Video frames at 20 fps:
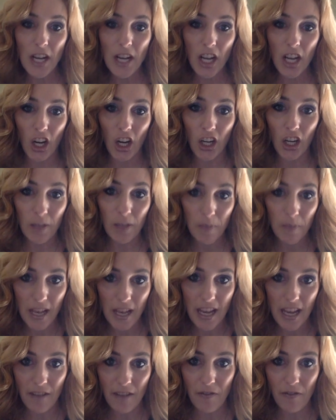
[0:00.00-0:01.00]
a group
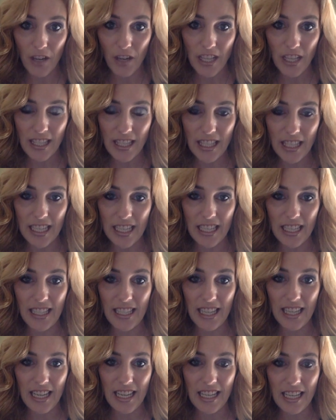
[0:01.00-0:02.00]
and a friends
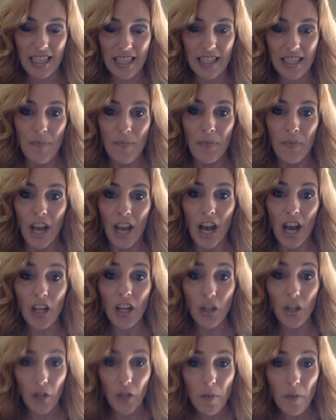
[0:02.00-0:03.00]
list is a
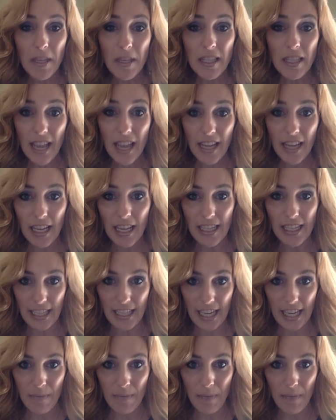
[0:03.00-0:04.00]
group is like a
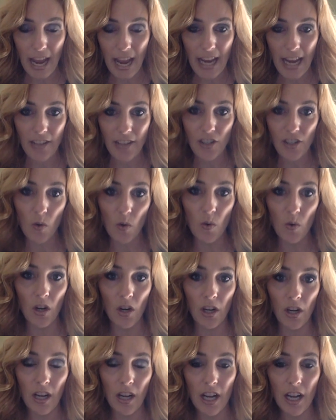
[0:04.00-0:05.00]
team page
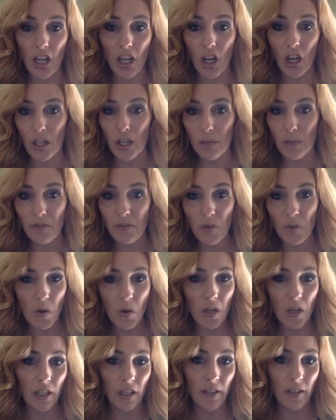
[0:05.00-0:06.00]
or a group
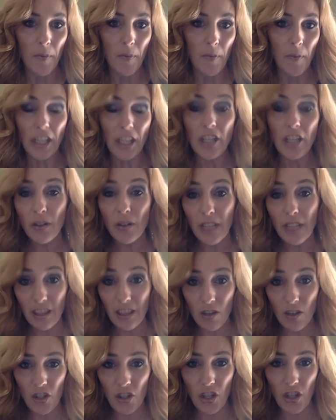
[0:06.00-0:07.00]
for, like
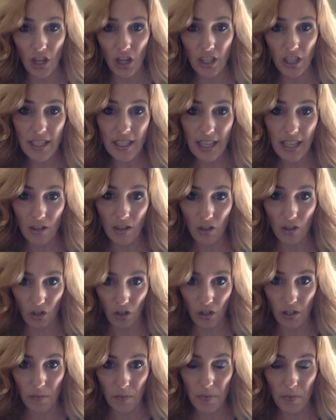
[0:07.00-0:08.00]
those yard sale
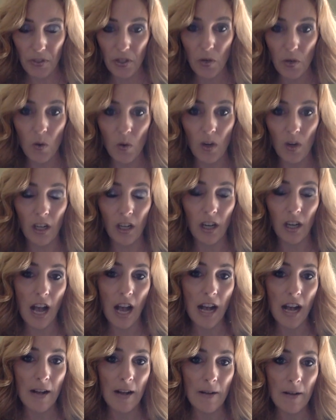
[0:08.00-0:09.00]
groups or,
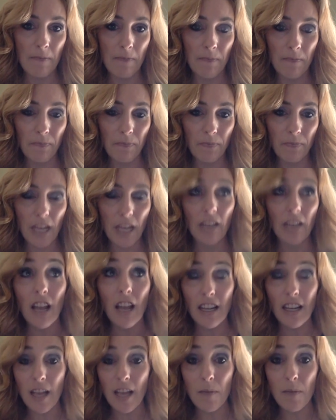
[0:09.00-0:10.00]
and a
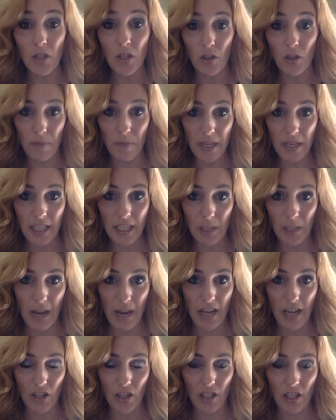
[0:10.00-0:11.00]
lot of times those are business
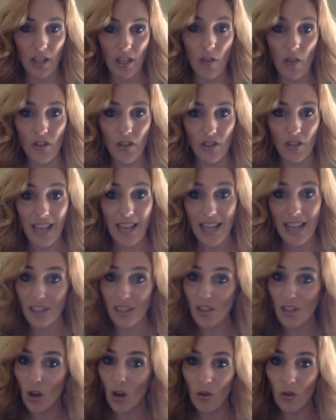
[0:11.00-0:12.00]
pages. So that's a
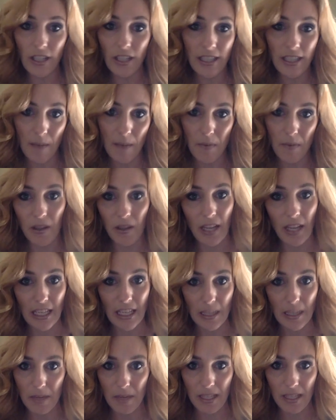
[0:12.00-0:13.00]
totally separate thing
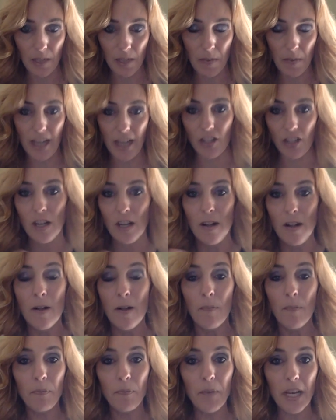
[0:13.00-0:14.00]
as a business page.
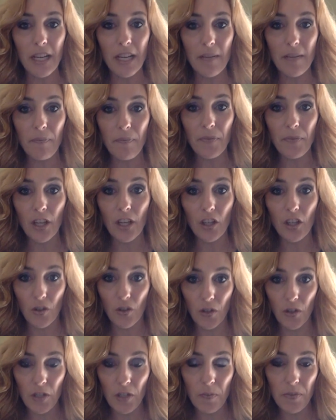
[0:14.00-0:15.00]
But
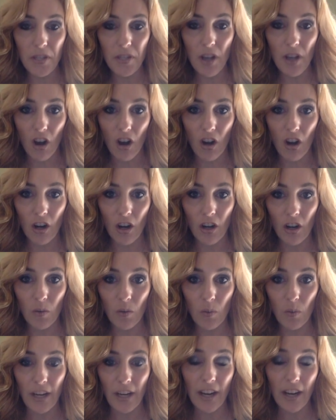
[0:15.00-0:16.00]
groups are
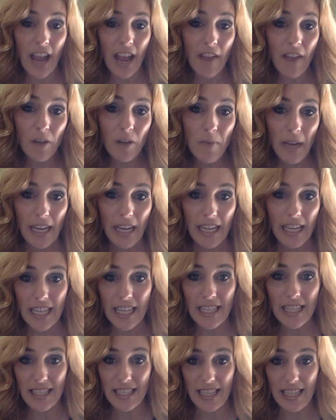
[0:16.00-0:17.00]
where everybody
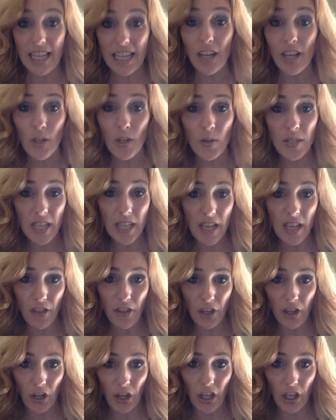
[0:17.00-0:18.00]
can see who's in
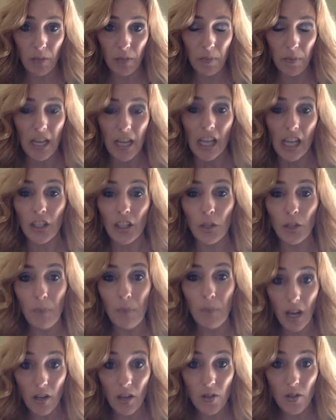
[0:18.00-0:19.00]
the group. You
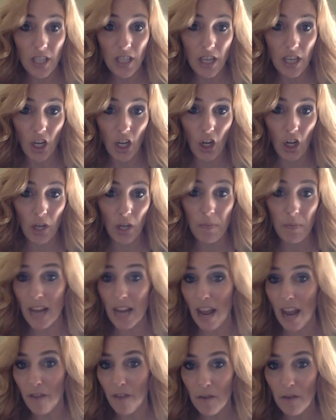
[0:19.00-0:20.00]
post in a group and
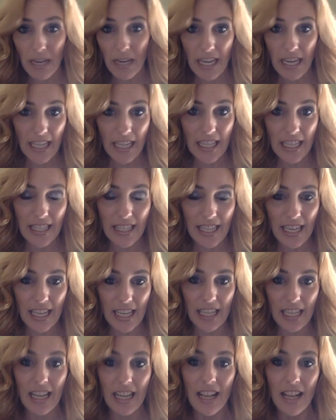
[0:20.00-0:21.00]
everybody can see
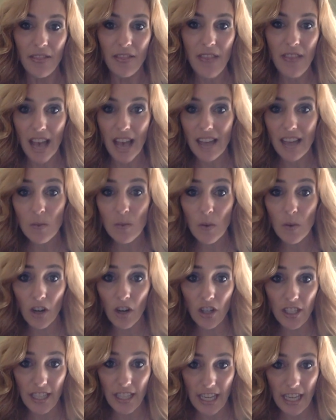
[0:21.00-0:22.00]
it. That is what
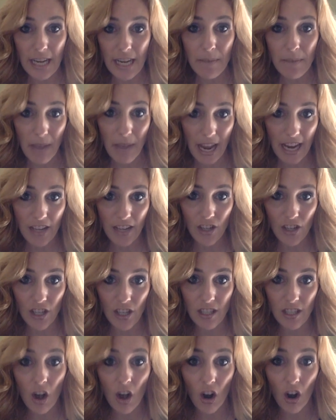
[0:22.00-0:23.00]
our team
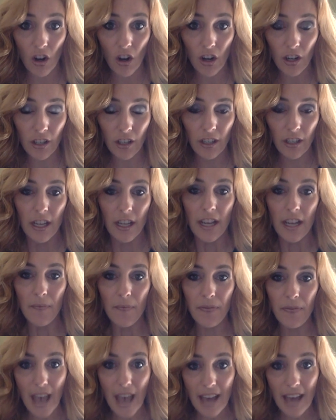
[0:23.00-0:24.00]
pages are.
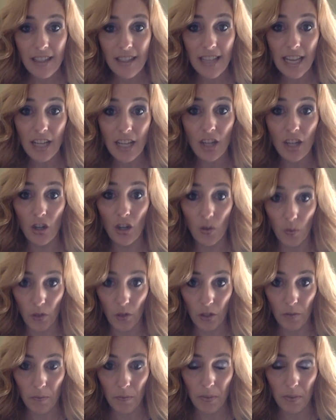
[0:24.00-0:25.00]
That is a
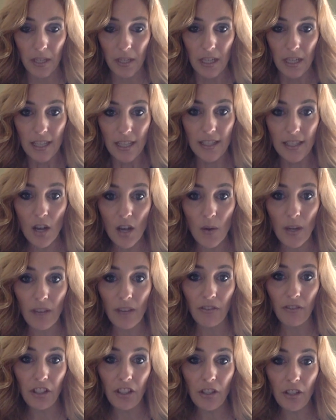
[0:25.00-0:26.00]
group. So
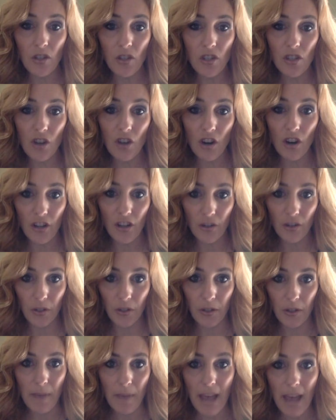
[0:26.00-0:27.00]
if you start a
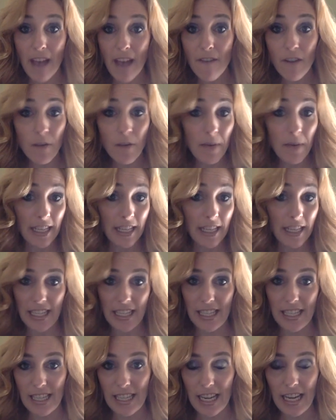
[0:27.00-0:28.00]
group, everybody's going
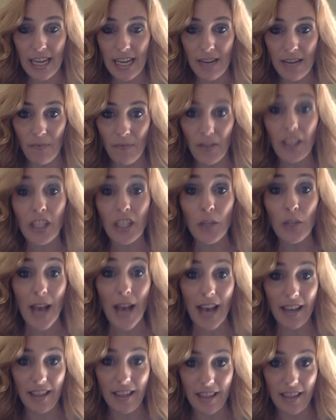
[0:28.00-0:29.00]
to see that you
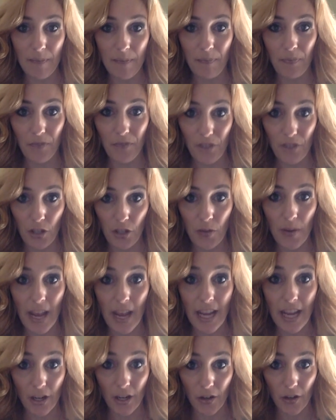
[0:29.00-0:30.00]
added them to
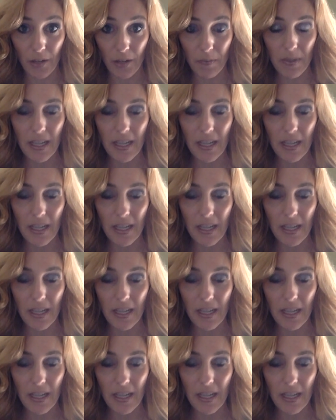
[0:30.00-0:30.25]
a group.